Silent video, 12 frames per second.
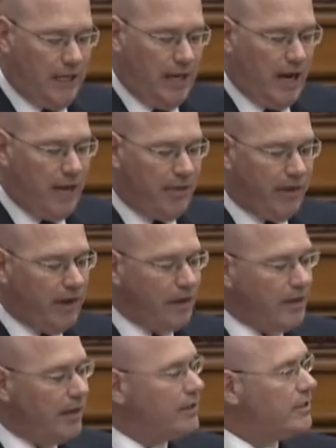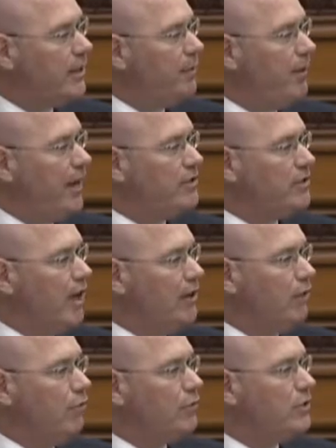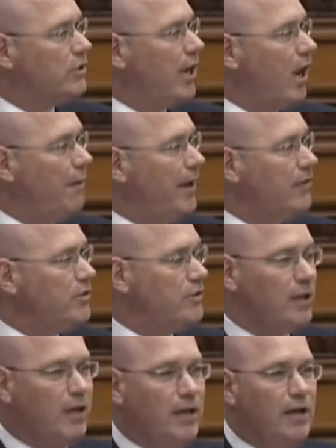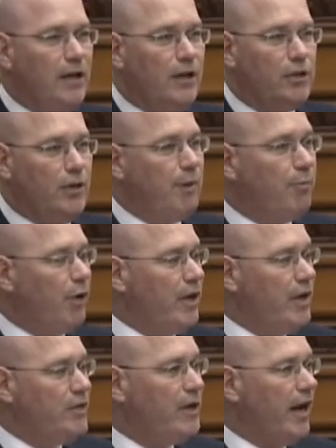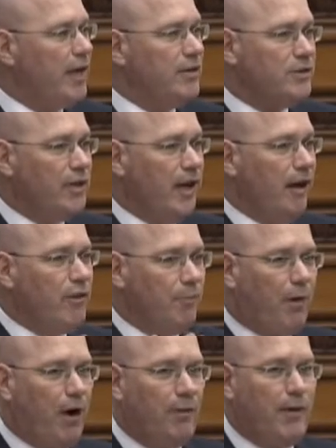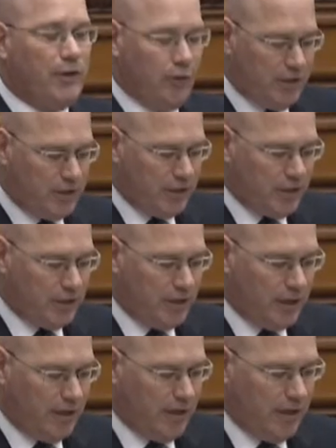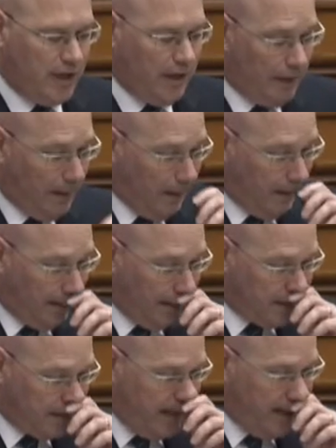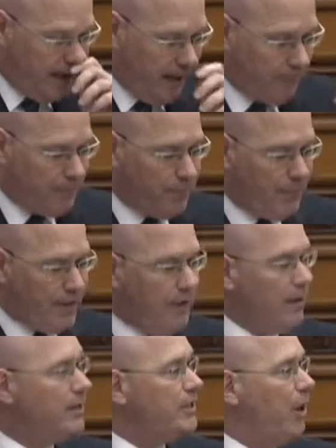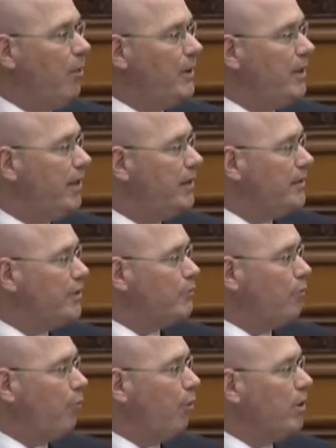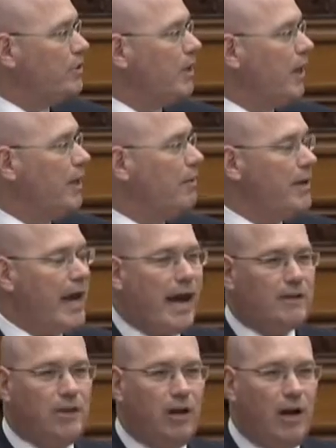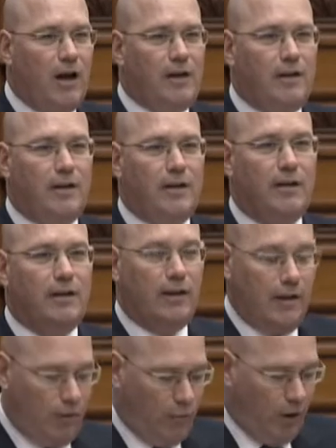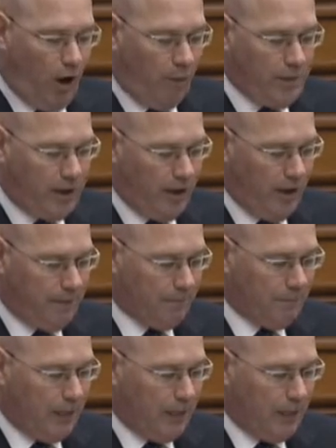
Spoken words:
And I think that based on those comments, should be pretty easy. I can sit down, the parliamentary assistant can stand up, tell me that this report's not going to be acted on, and we'll all be good.